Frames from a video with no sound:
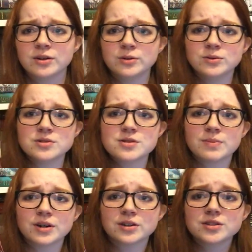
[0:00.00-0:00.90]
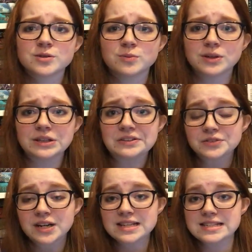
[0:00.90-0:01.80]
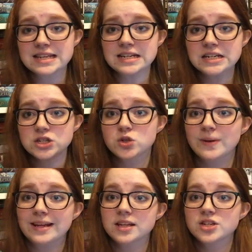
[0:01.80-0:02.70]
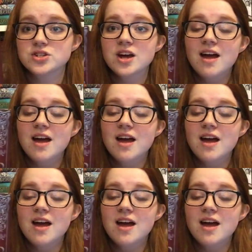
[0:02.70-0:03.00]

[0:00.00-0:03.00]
whose books were translated into English.